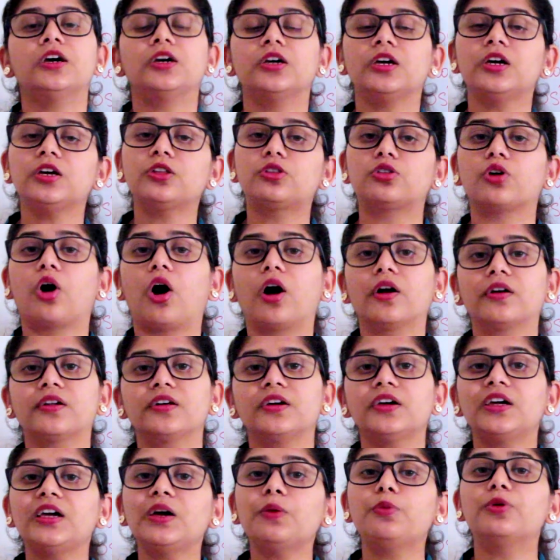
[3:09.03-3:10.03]
he
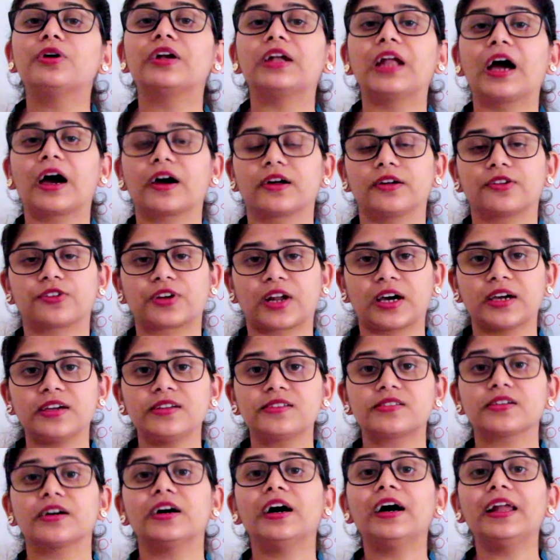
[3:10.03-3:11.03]
thought he would
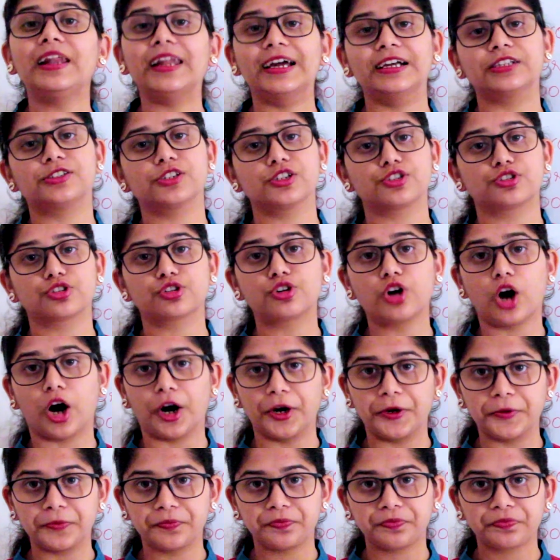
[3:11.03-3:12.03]
write a letter to
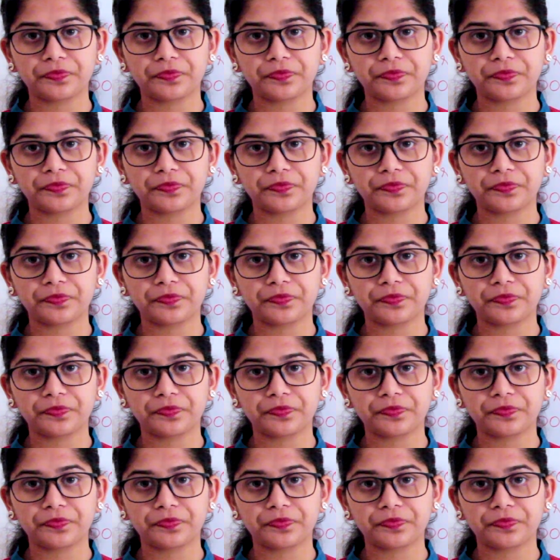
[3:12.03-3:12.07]
God.